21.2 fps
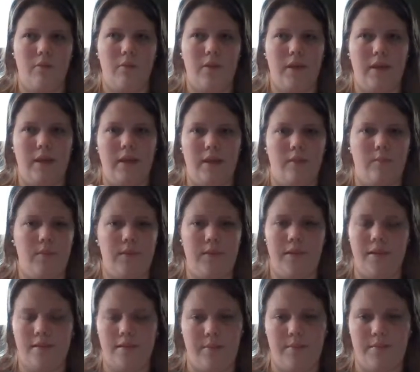waking up
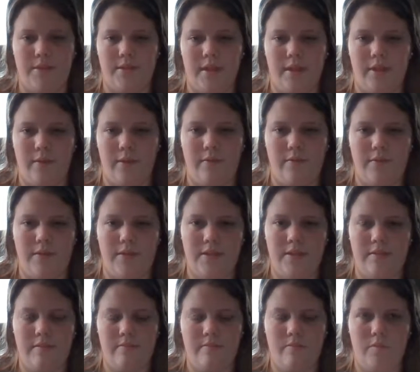at the same time
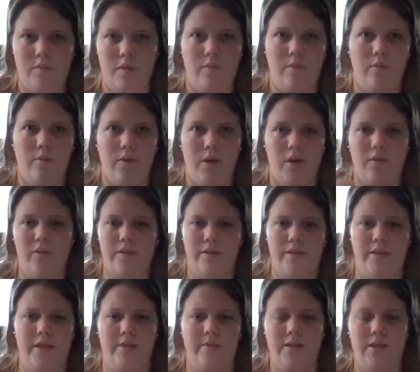around the
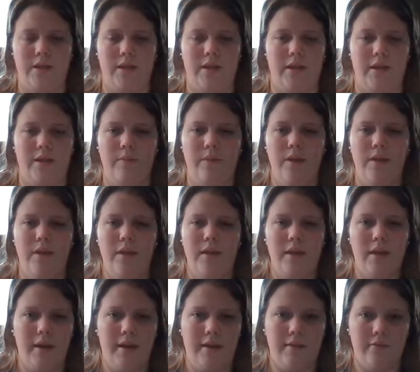same time
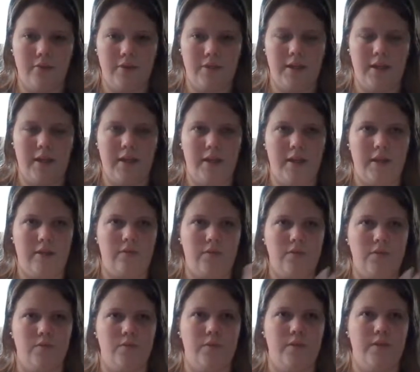every day, and it
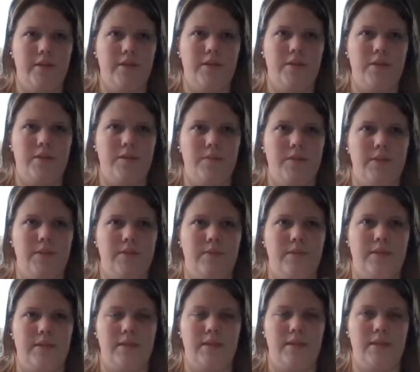was really just
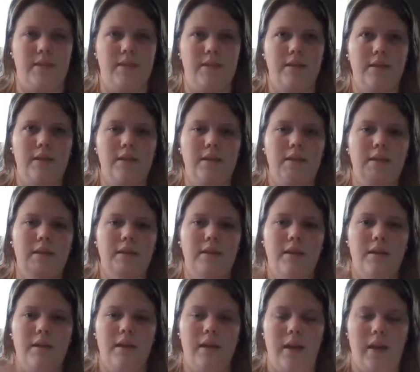between like
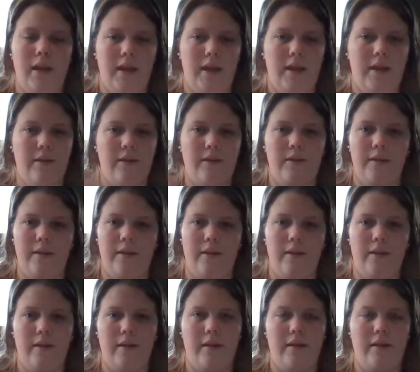8
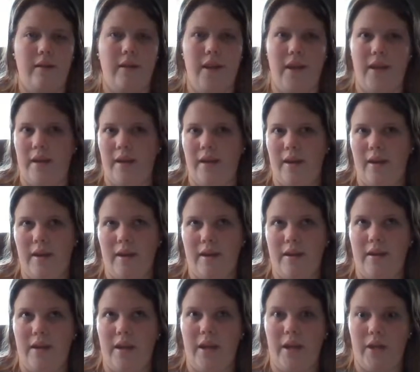and
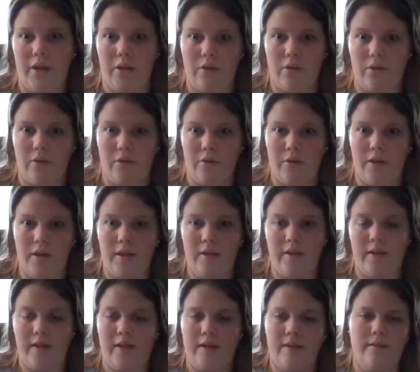8:30,
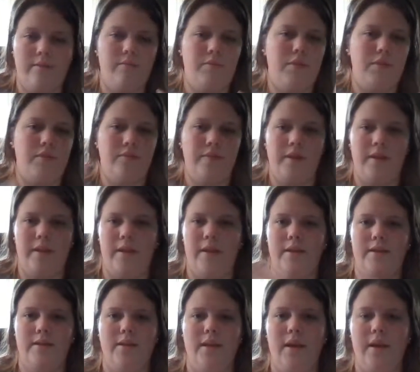like between
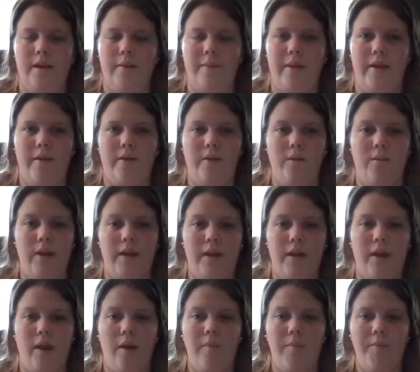that time I would
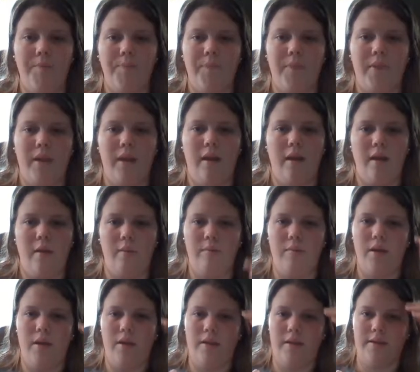wake up,
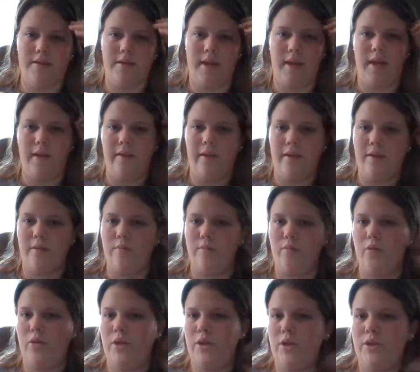unless I had like a
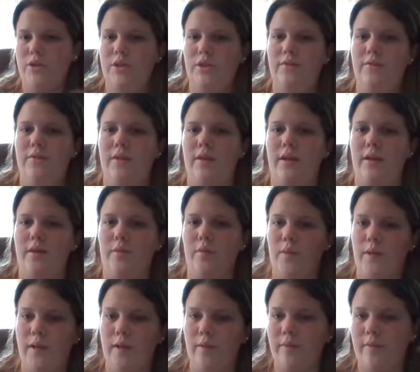morning shift, then I would
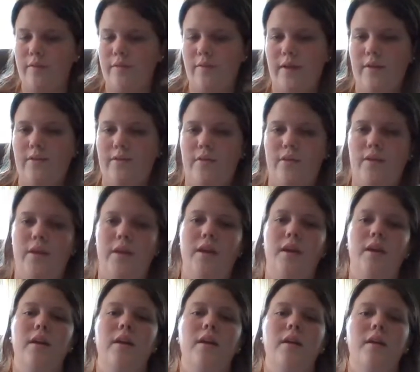wake up at 5:30.
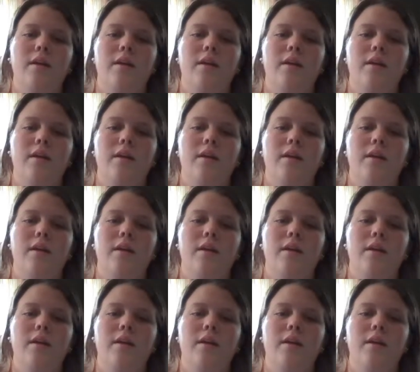